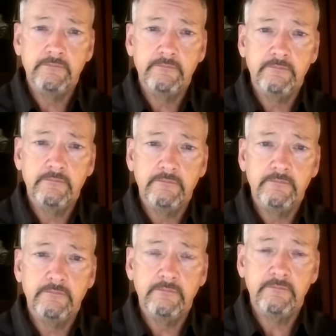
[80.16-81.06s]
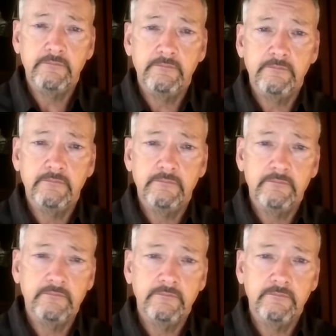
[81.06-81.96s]

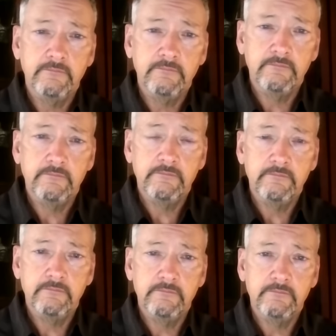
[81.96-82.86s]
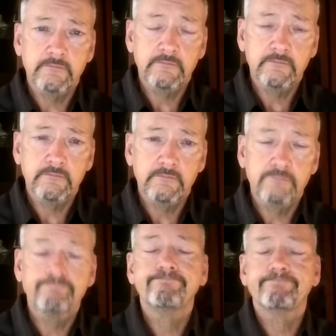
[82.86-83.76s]

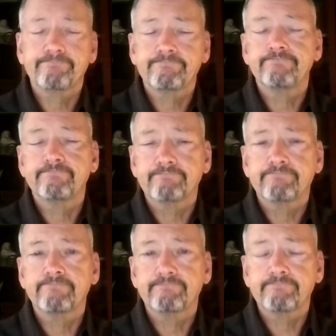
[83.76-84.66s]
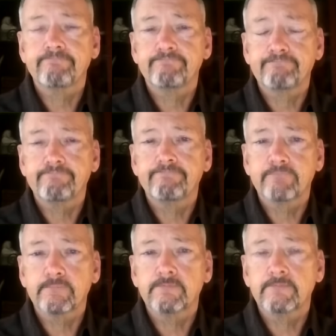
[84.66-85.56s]

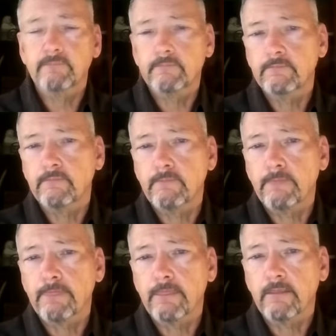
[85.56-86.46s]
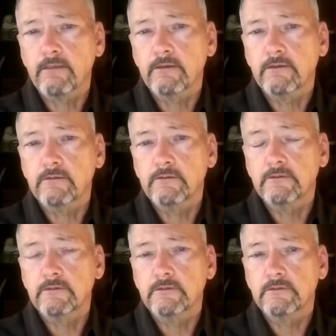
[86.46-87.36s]

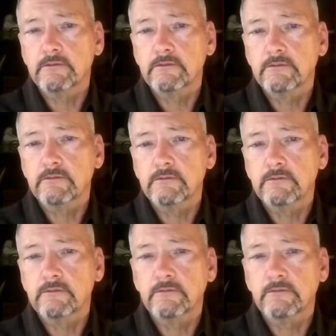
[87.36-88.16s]
(not speaking)